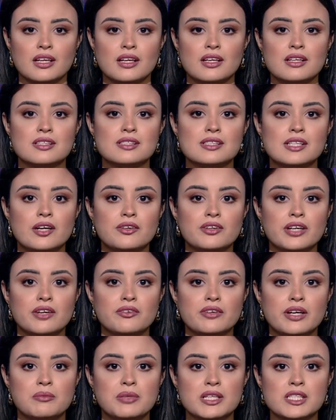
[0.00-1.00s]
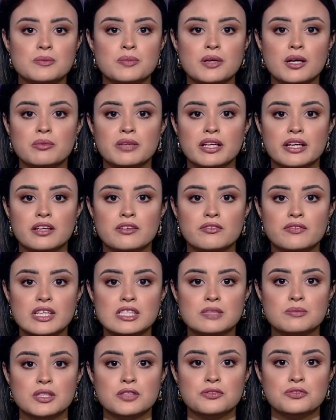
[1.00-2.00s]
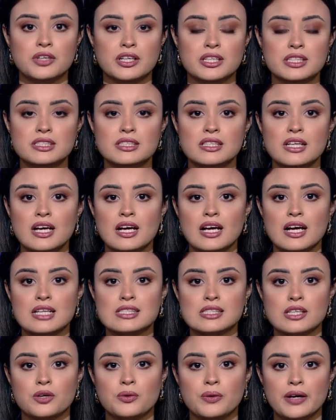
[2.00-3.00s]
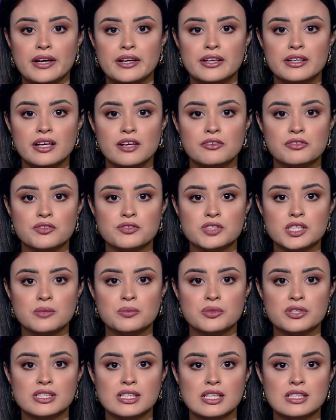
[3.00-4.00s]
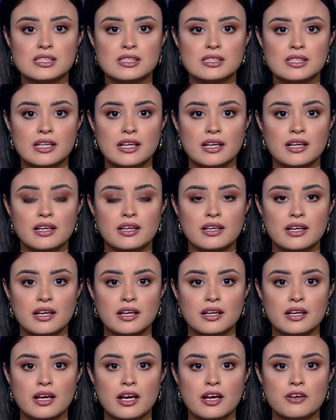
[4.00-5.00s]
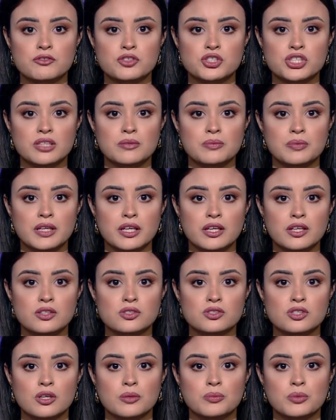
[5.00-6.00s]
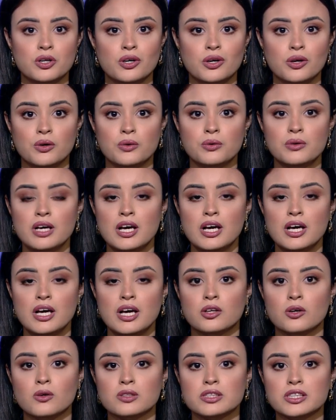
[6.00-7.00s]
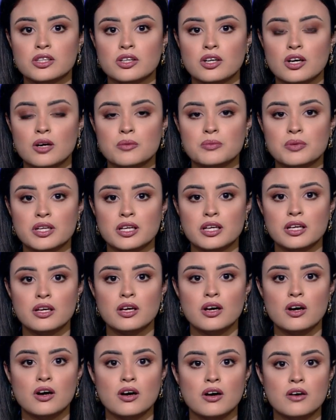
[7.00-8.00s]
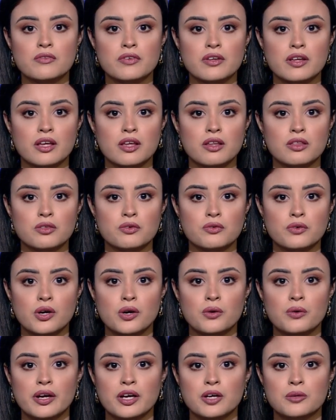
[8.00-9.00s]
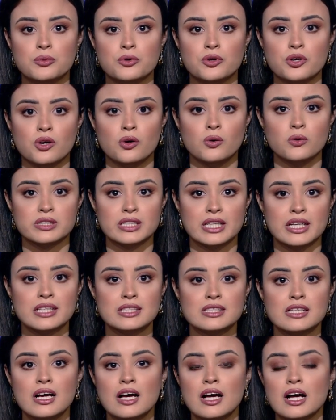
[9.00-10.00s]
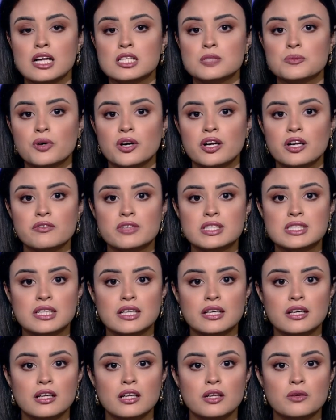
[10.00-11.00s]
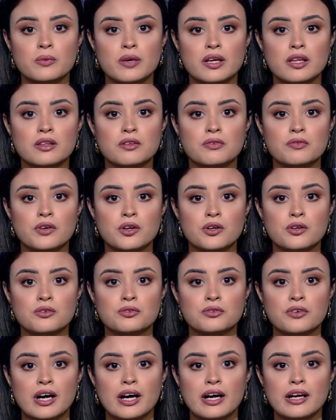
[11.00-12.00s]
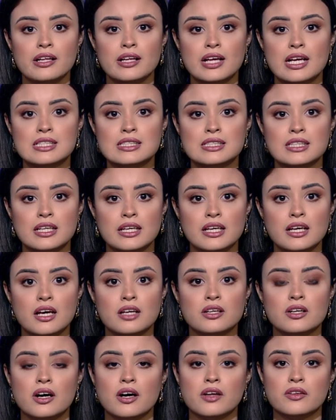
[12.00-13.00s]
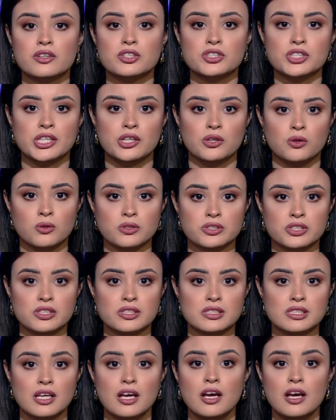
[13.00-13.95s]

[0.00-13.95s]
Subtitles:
Saudi Arabia's Public Investment Fund has acquired a 15% stake in FGP Topco, the holding company of Heathrow Airport Holdings, as part of a deal with Ferrovial SE and other shareholders.